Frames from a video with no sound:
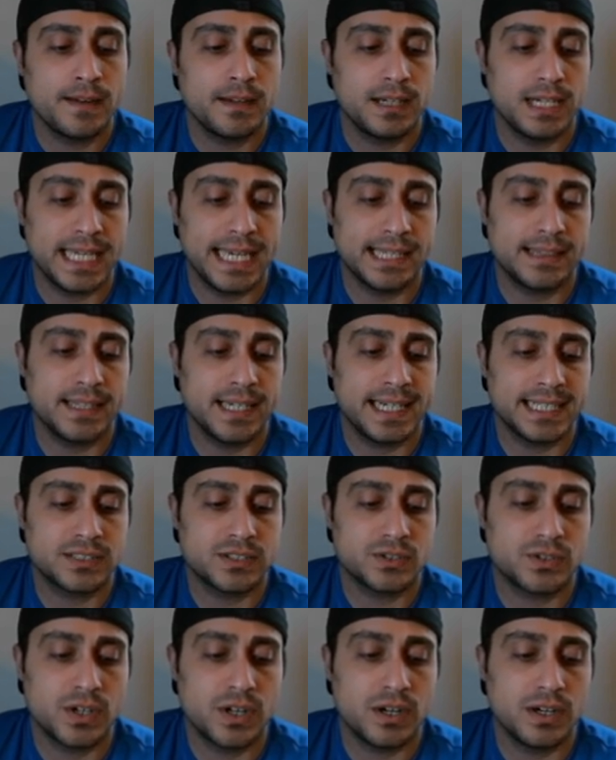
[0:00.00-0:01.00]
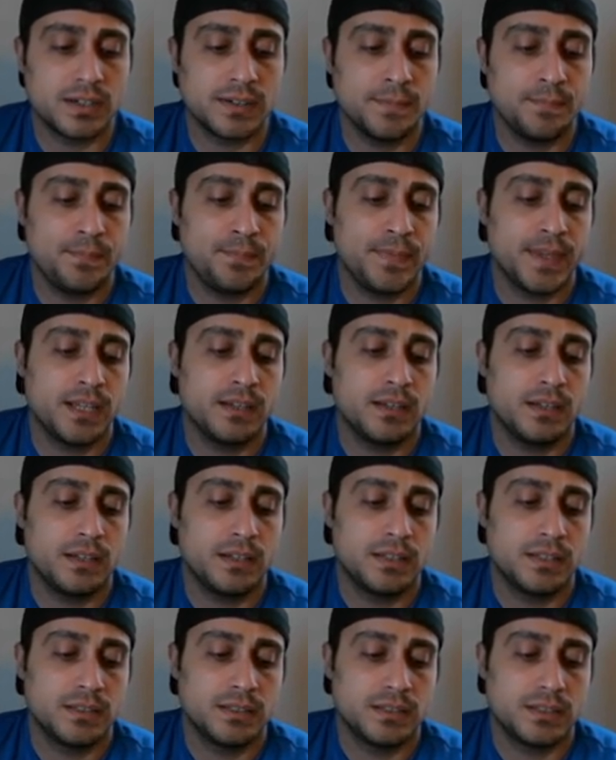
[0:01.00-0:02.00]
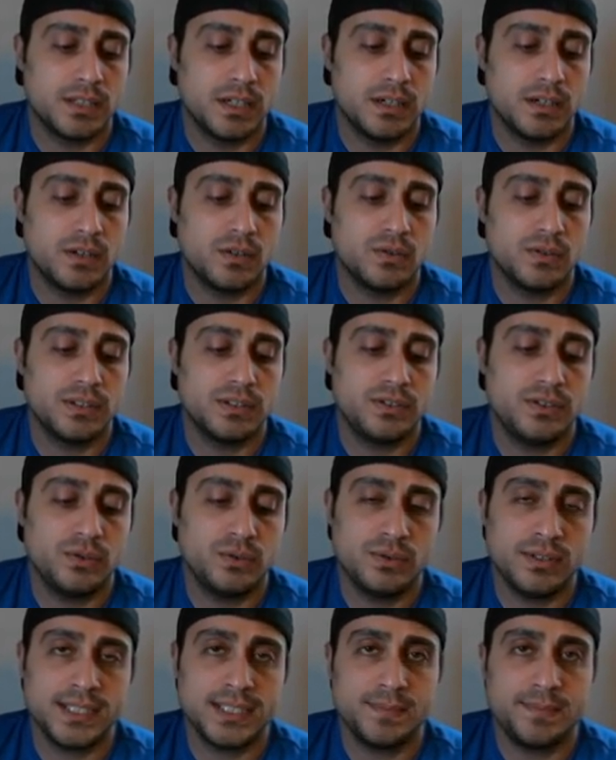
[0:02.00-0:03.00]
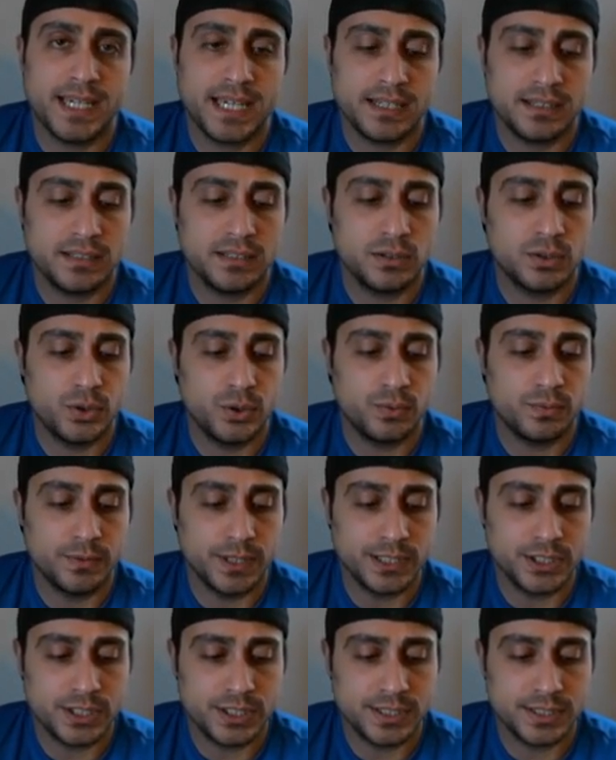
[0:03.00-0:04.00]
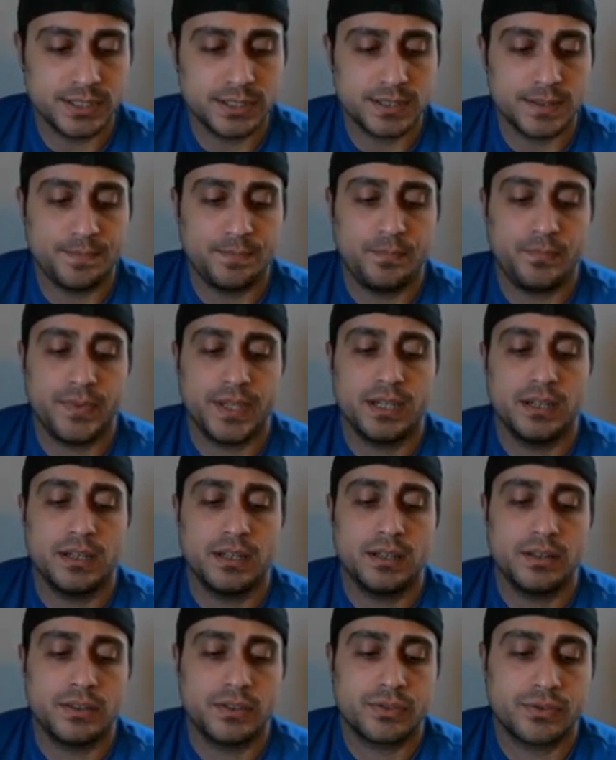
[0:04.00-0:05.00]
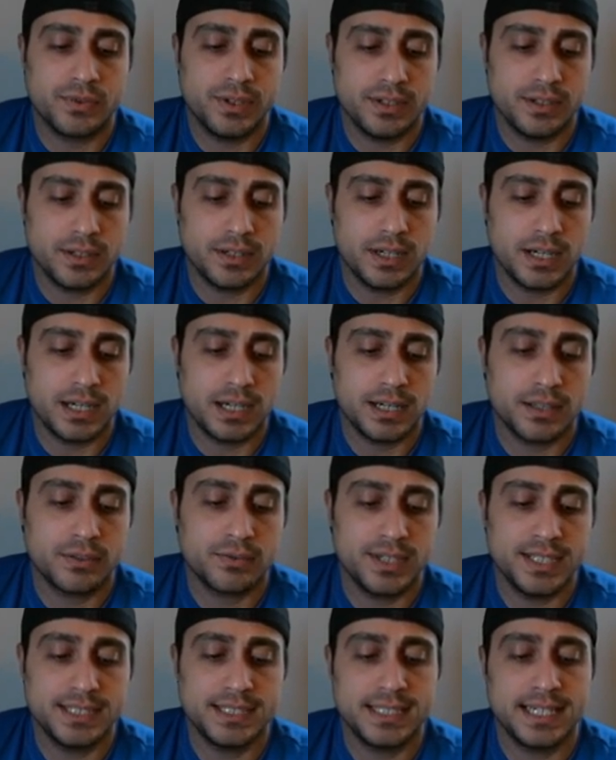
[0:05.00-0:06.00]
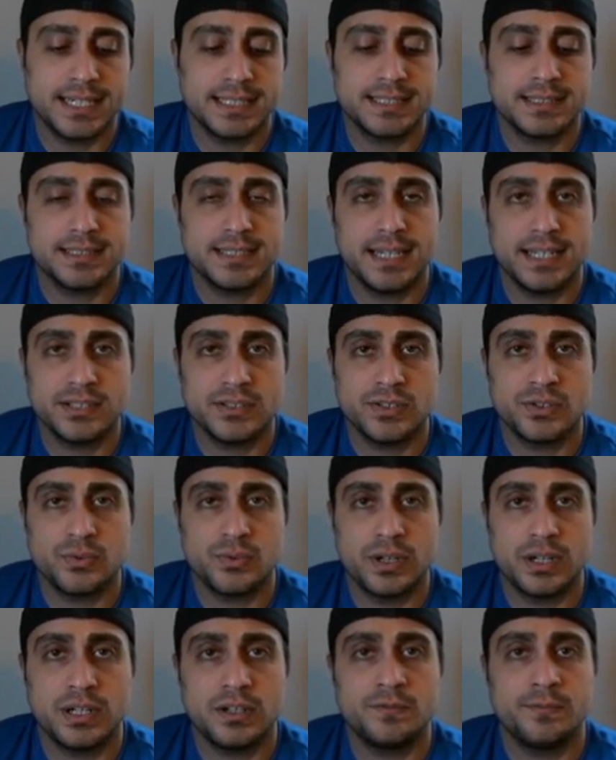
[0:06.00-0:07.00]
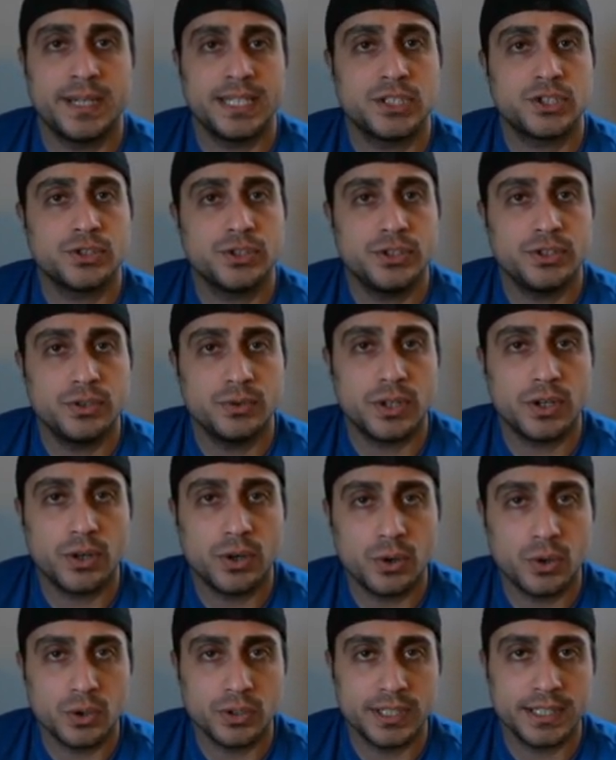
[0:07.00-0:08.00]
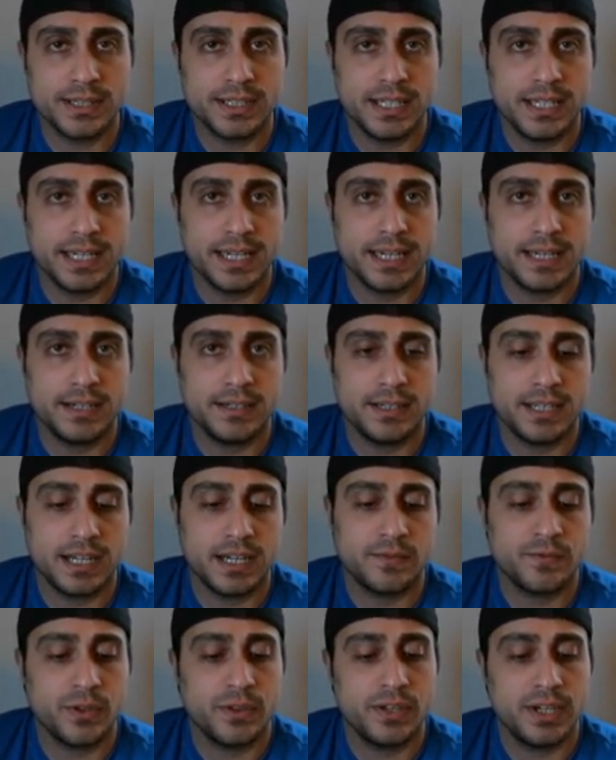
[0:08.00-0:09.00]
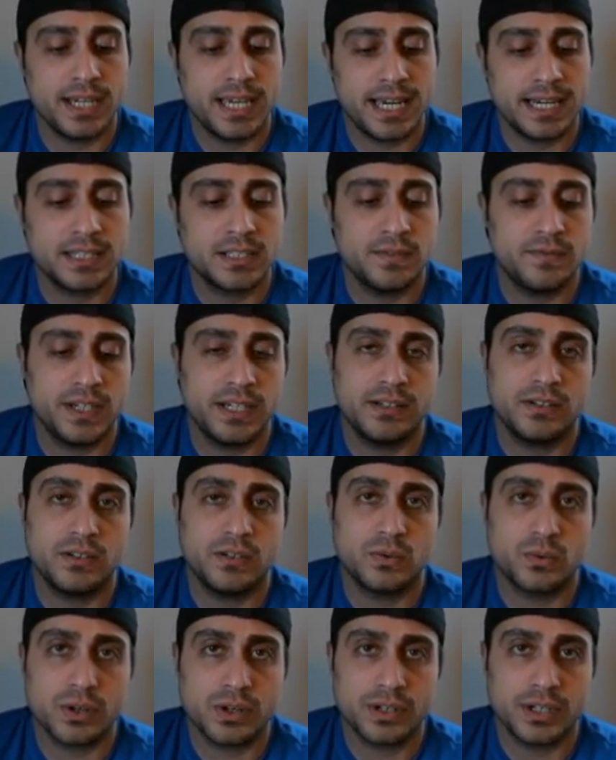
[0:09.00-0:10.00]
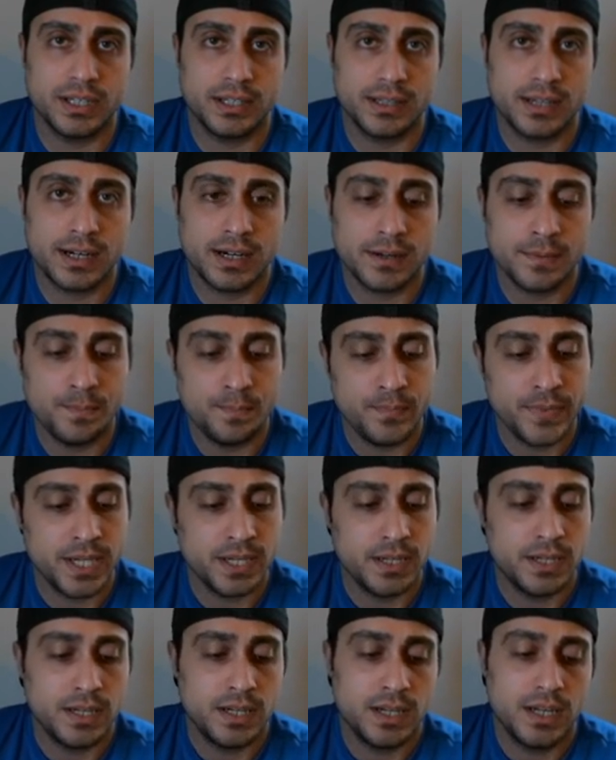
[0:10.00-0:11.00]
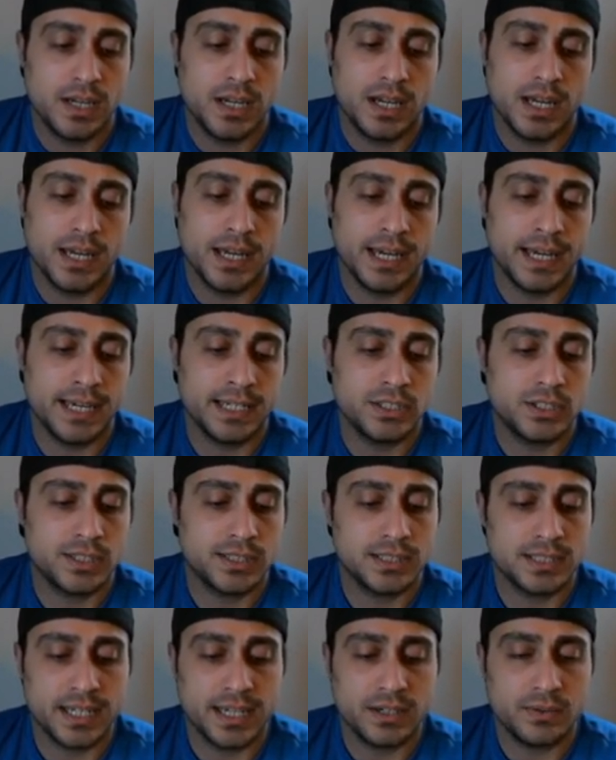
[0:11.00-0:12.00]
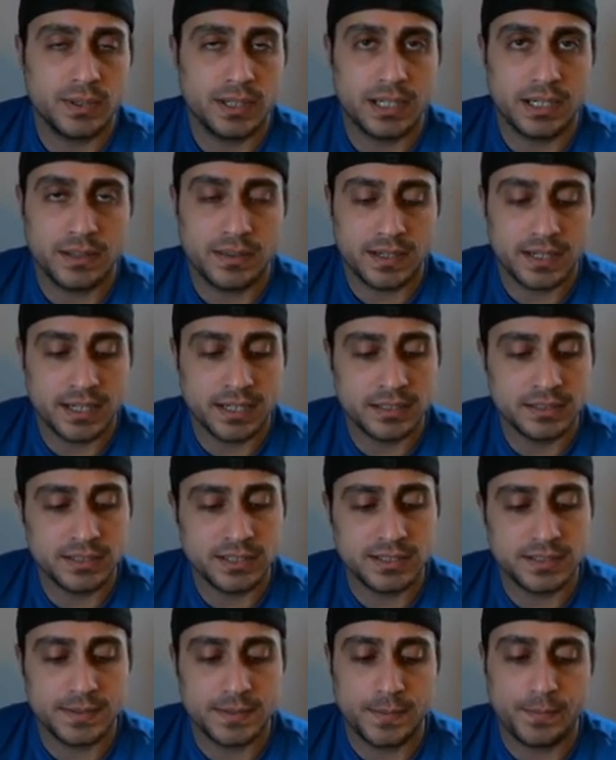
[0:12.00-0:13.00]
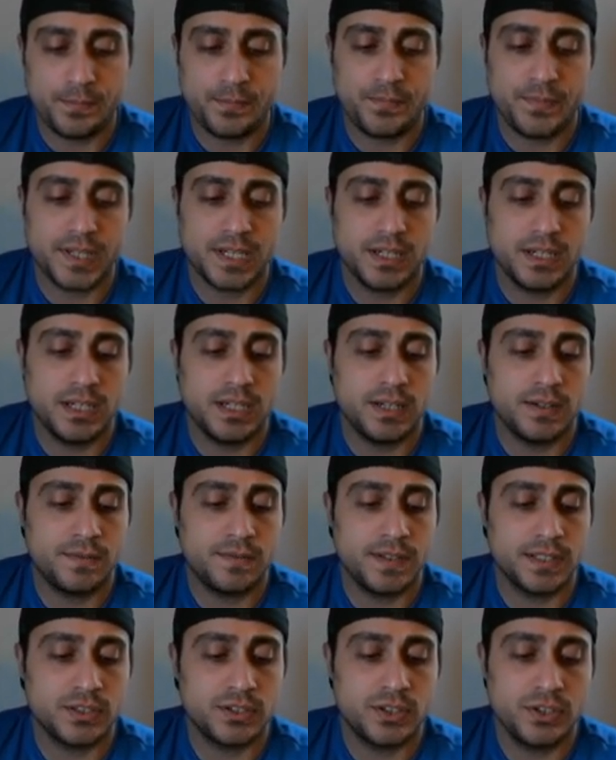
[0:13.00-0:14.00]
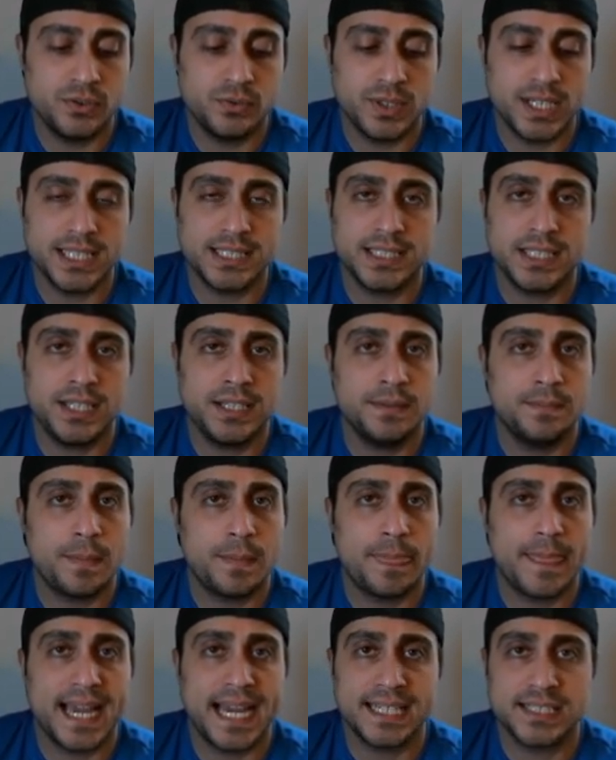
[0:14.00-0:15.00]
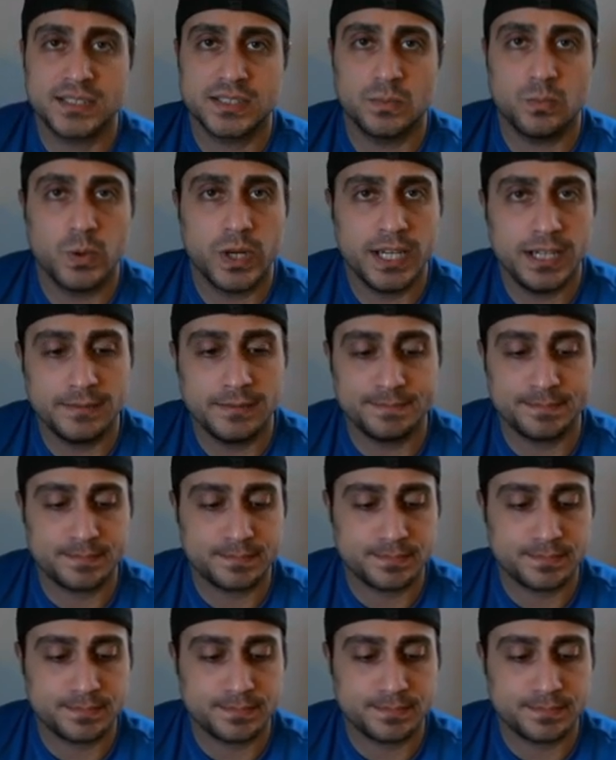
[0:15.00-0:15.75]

get that strong. So do these banded glute bridges, three sets, 10 to 12. Make sure you do a hold at the end, get everything activated and working there. And just like with anything else, if it's too easy, add some weight,